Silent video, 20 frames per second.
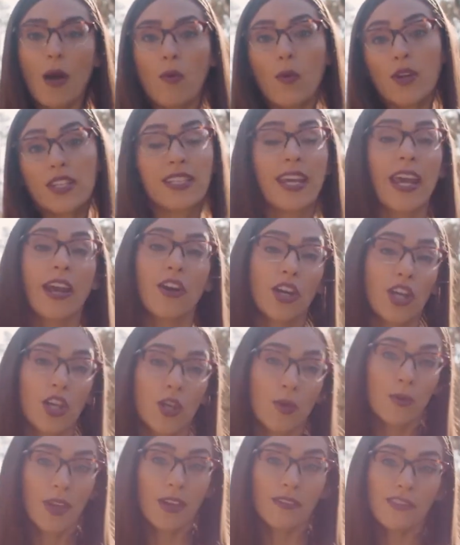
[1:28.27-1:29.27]
what
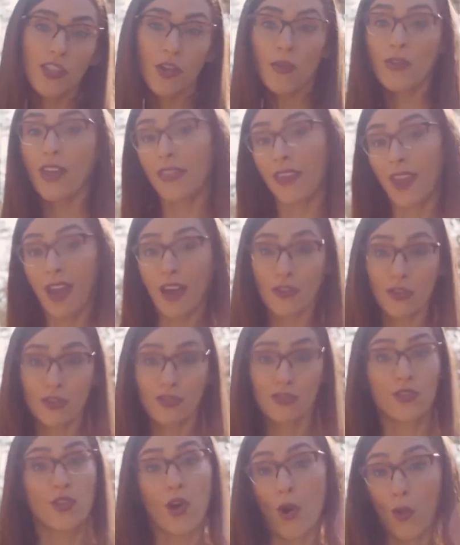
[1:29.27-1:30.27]
Teracube gives you that the others
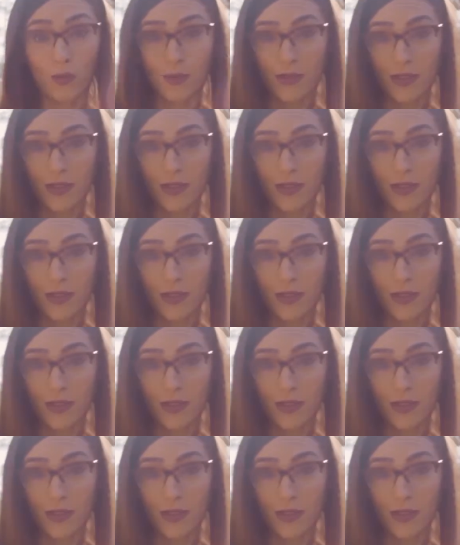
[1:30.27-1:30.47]
don't.